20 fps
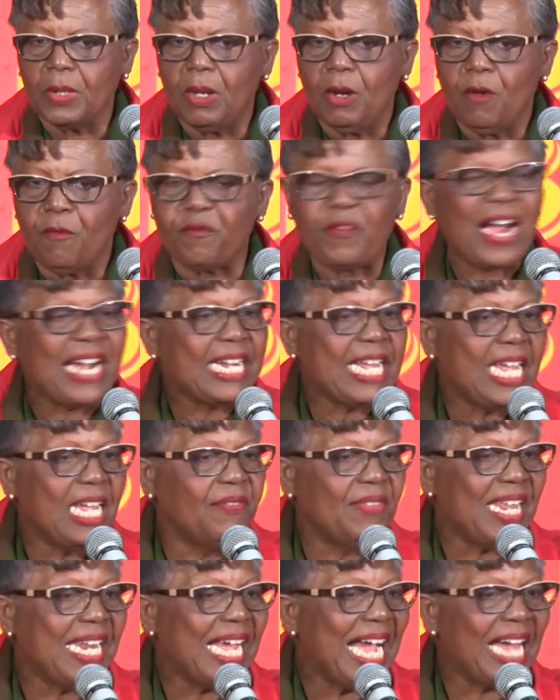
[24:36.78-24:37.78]
Friday
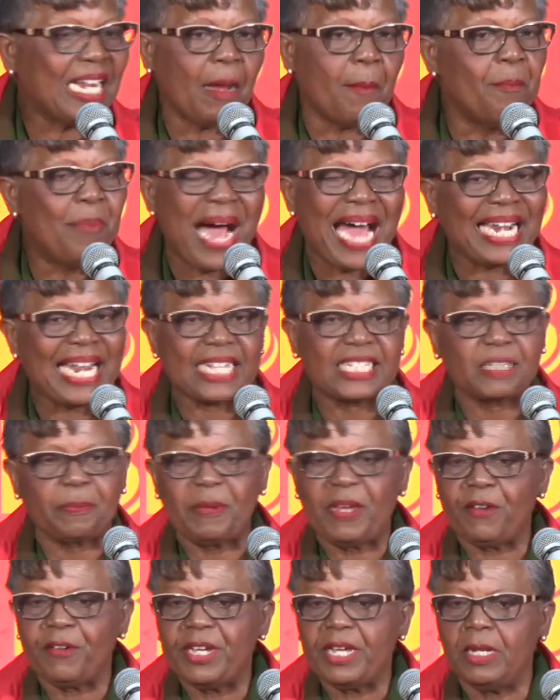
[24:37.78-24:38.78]
evening, I had a bad
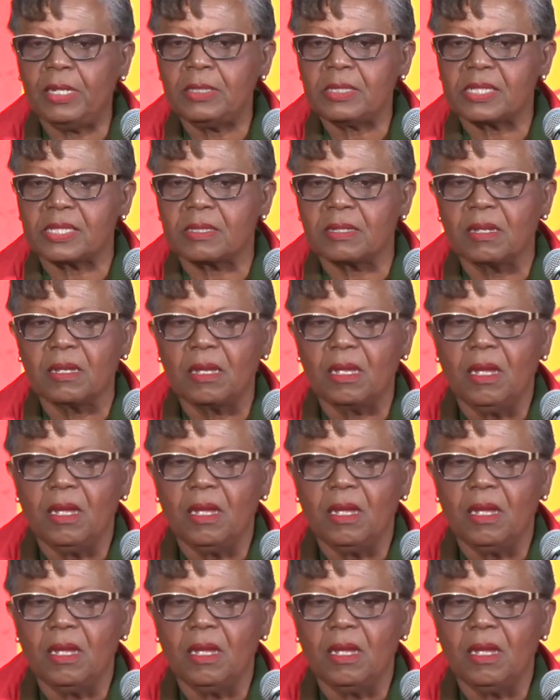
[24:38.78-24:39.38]
experience.